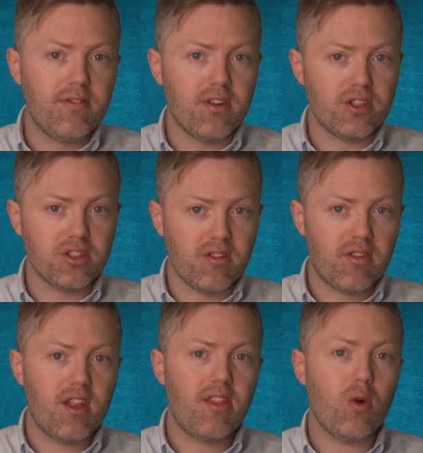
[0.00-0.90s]

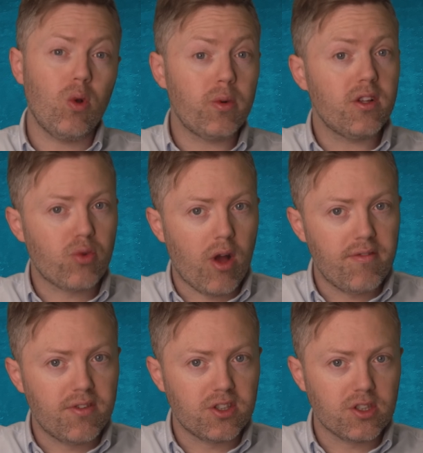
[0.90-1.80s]
versions. The all wheel
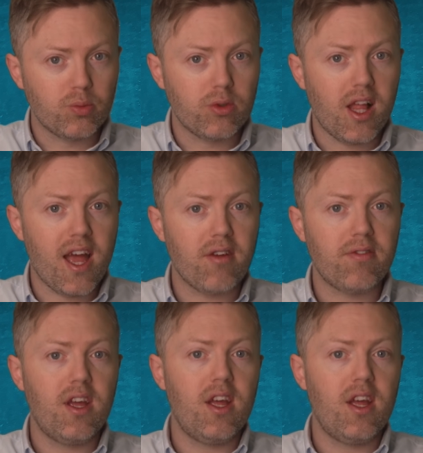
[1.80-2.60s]
drive version will have